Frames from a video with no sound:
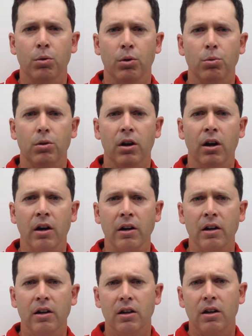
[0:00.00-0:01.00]
will
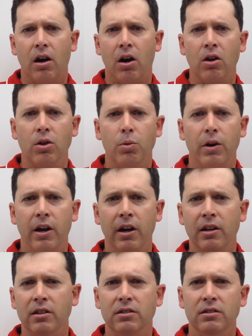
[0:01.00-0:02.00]
run all the
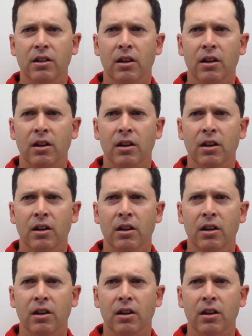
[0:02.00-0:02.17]
way